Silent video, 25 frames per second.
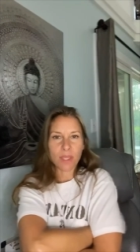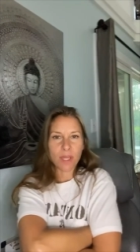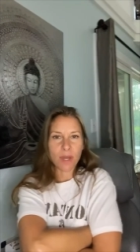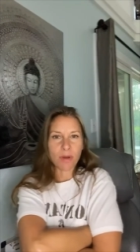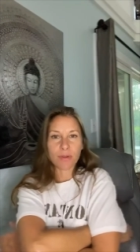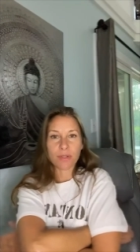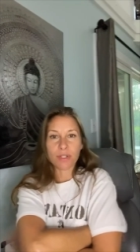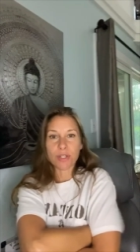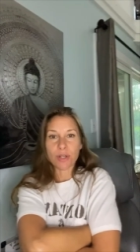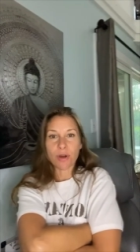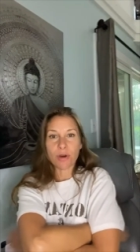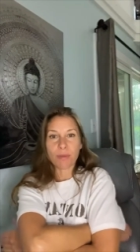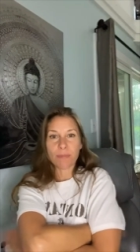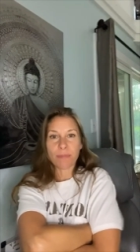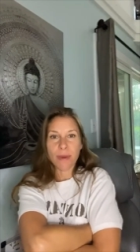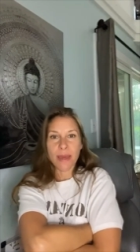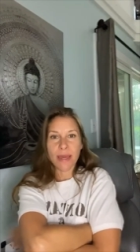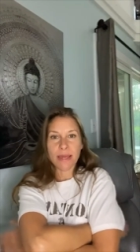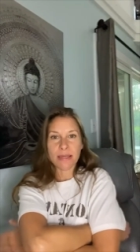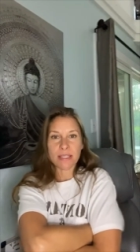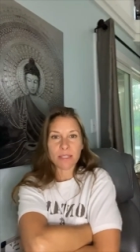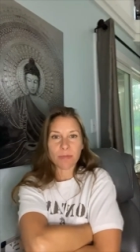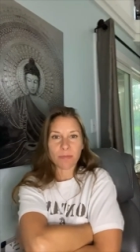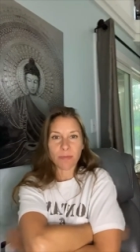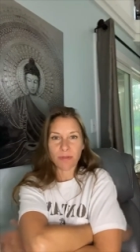Go at your own
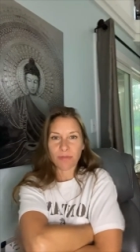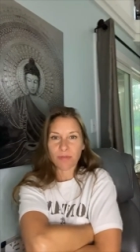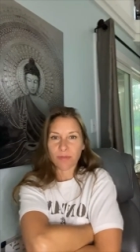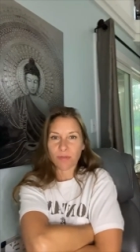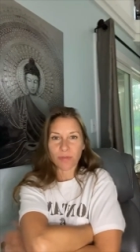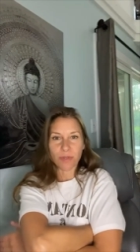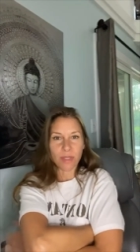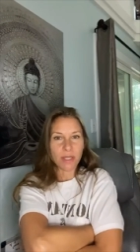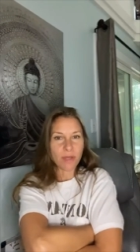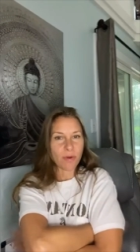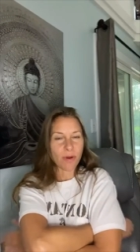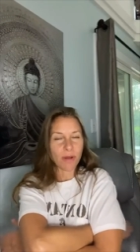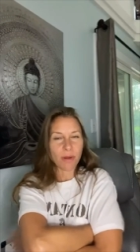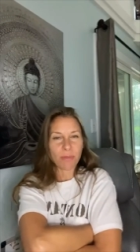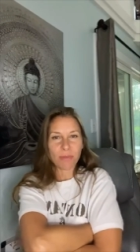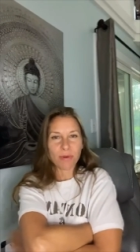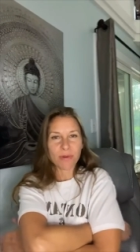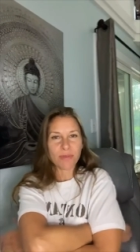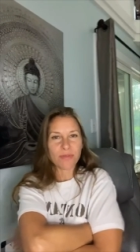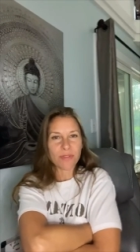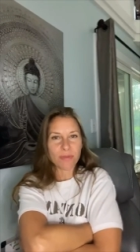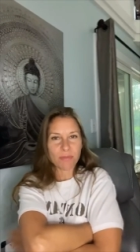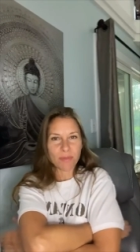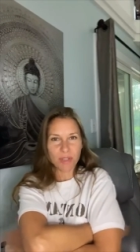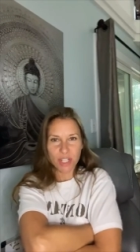pace. But if you really want to
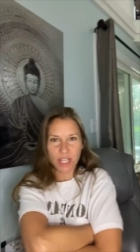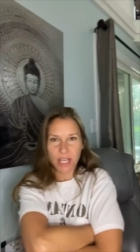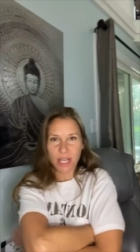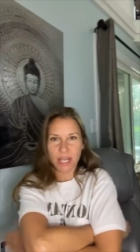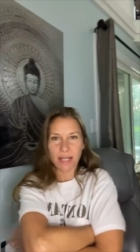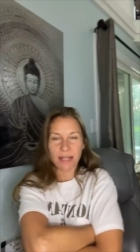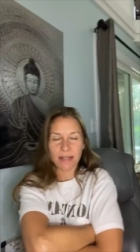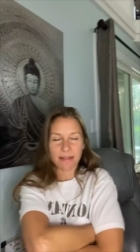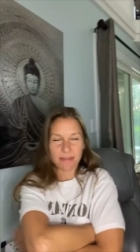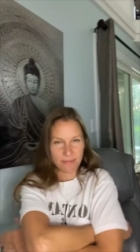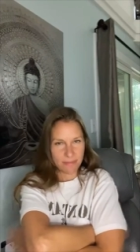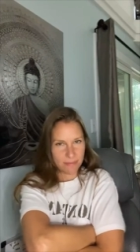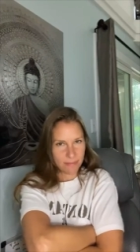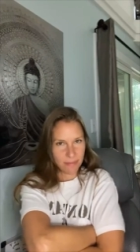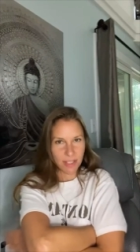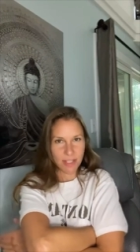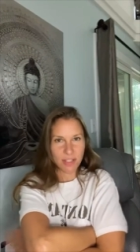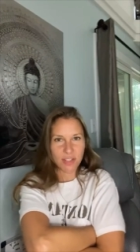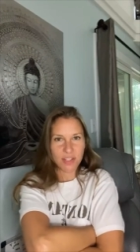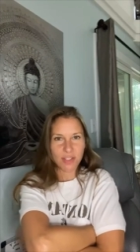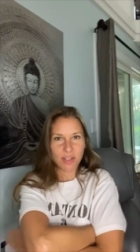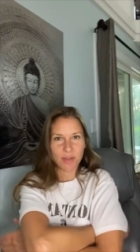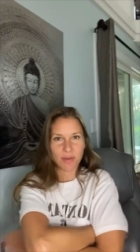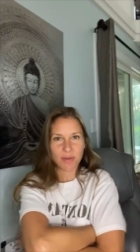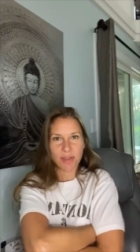move some shit,
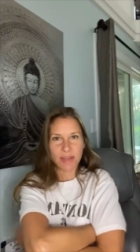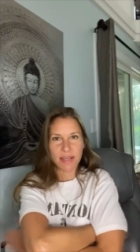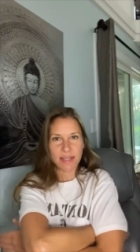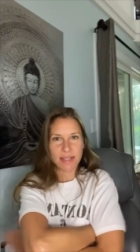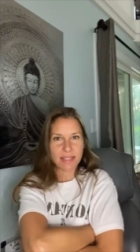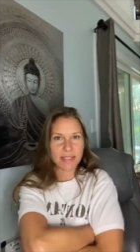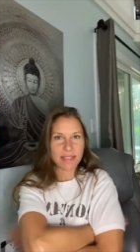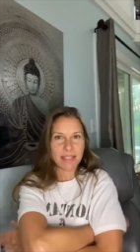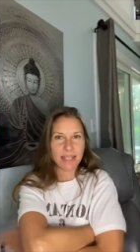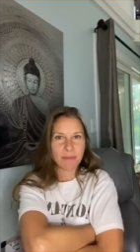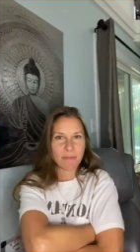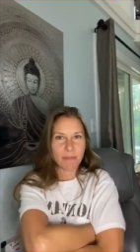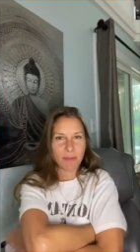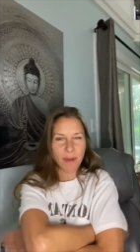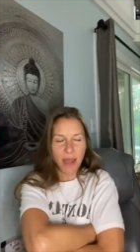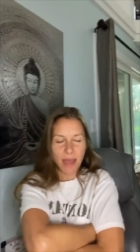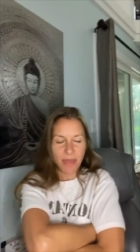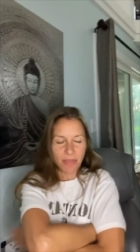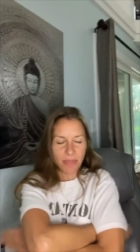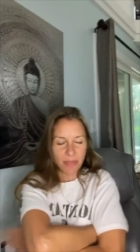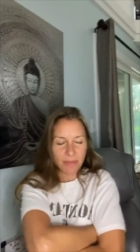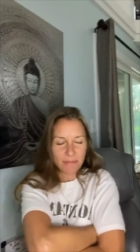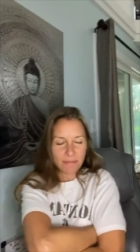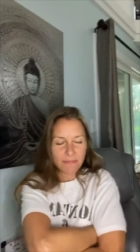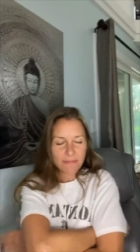let's do this. Deep
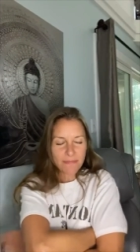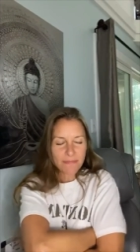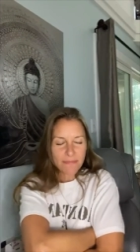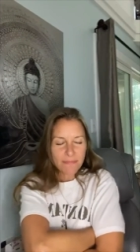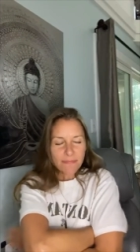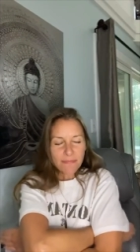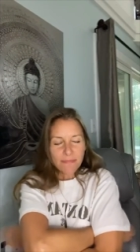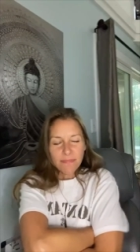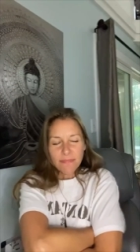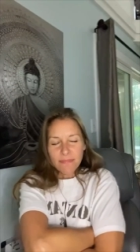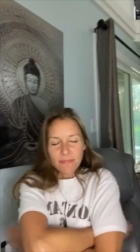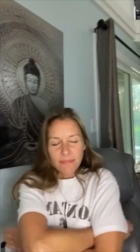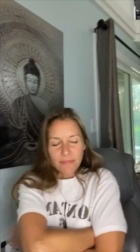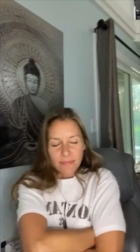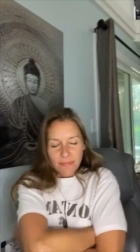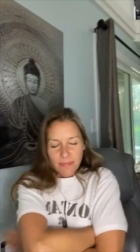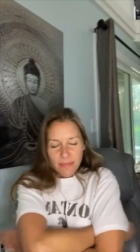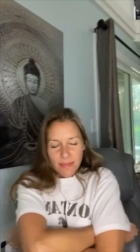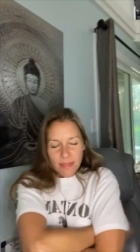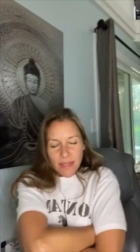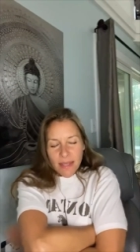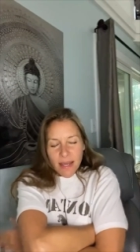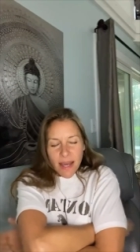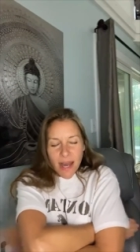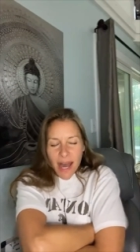
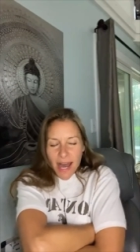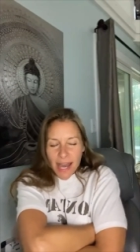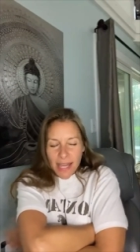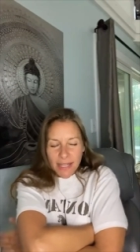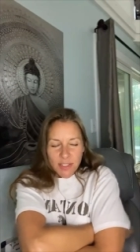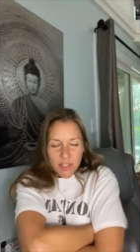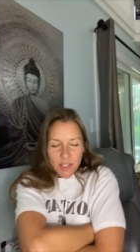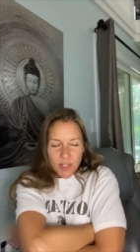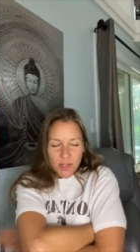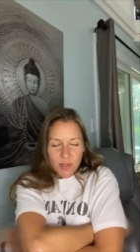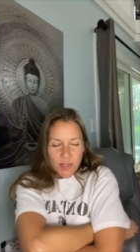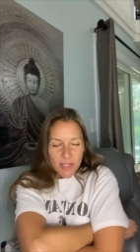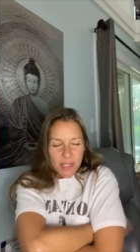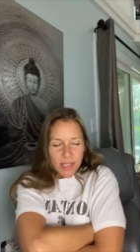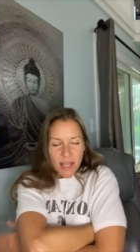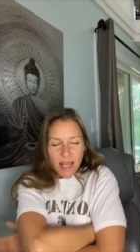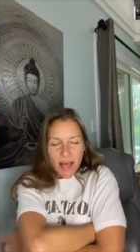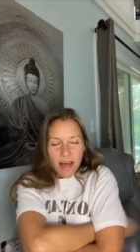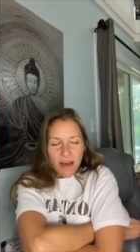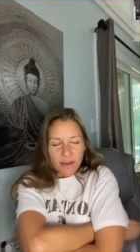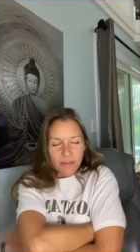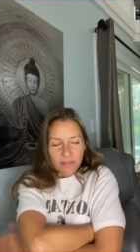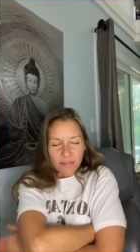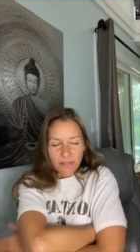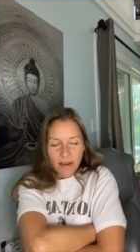breath. I choose
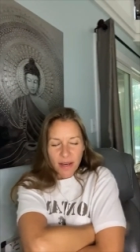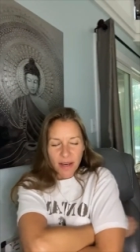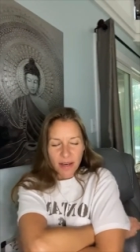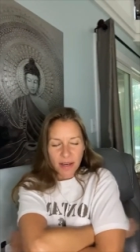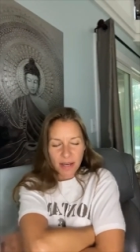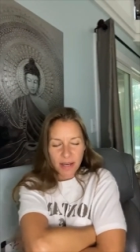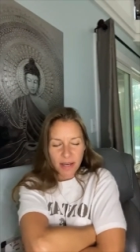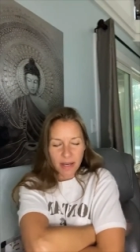love.